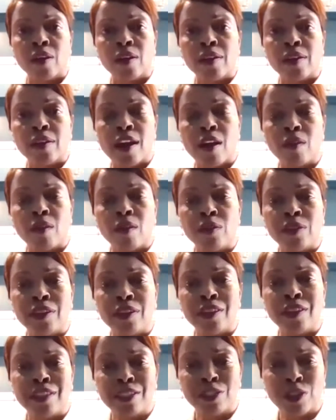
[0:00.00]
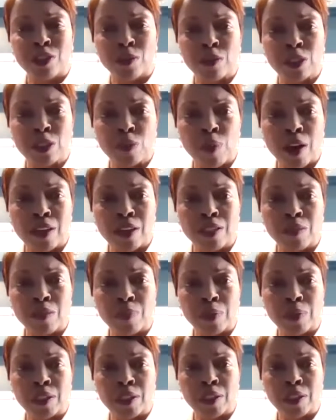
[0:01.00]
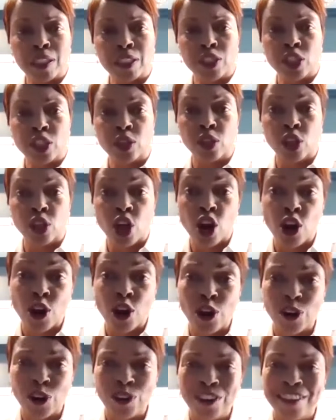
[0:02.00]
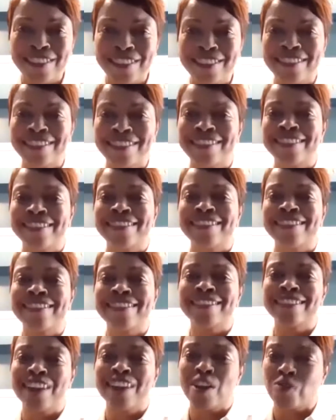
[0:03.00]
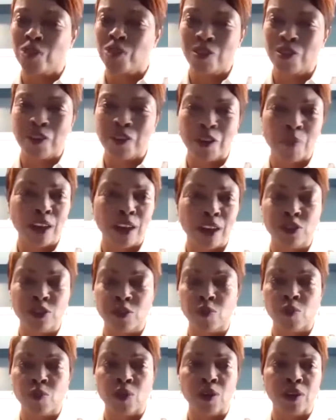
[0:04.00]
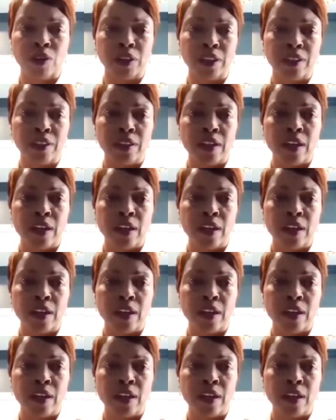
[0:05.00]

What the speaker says: Now, it is your responsibility to learn everything about your work,